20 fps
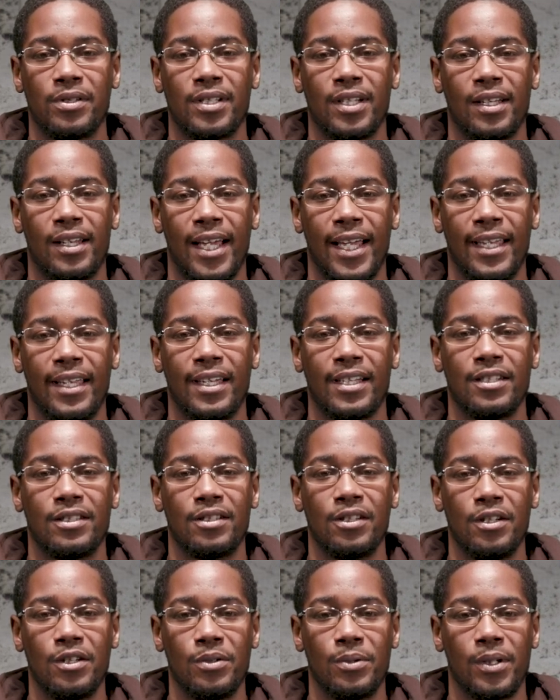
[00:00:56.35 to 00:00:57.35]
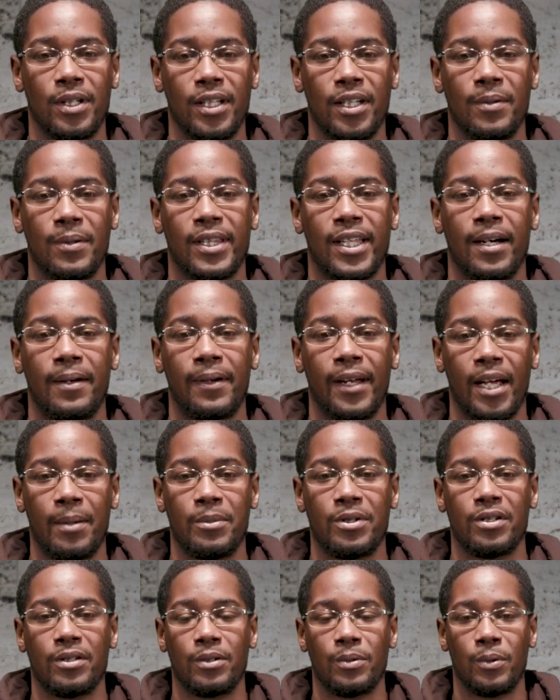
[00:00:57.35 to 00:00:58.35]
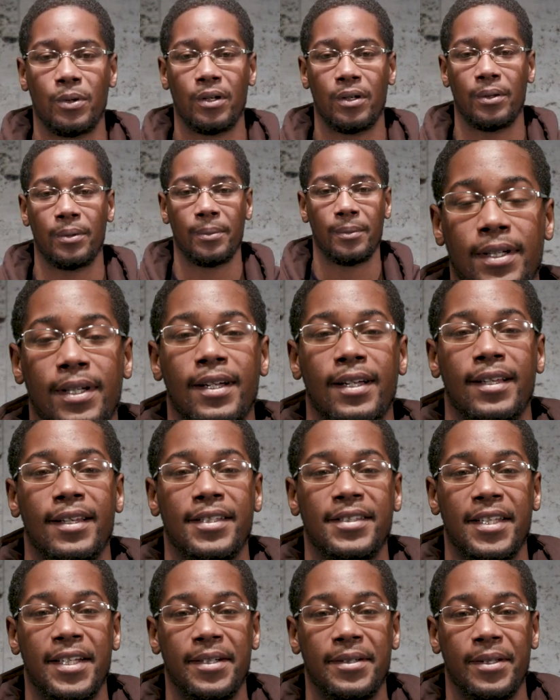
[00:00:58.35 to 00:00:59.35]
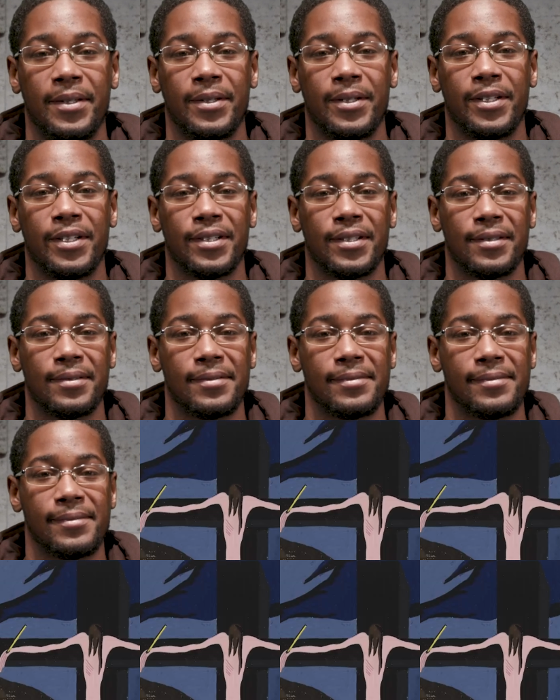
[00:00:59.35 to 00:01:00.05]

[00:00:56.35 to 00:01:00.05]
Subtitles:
to light continually without damaging the work. Let's take another look.